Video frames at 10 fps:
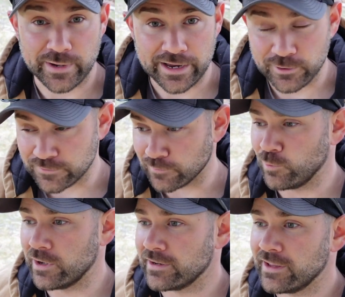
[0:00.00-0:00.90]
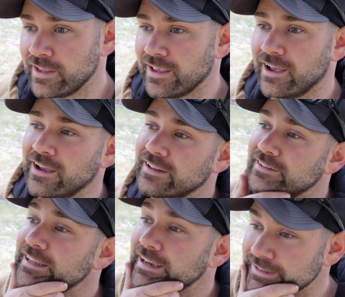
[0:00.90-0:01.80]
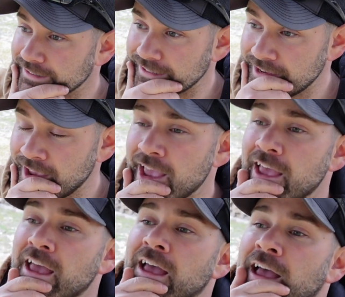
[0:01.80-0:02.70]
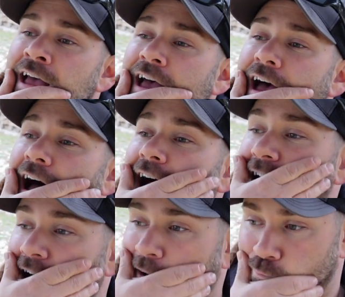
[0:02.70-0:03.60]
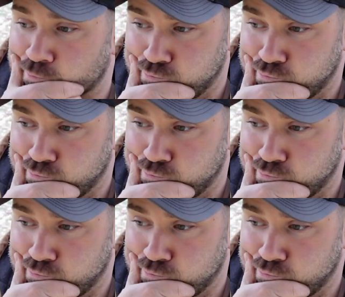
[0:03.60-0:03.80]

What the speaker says: my house, for one, and secondly, I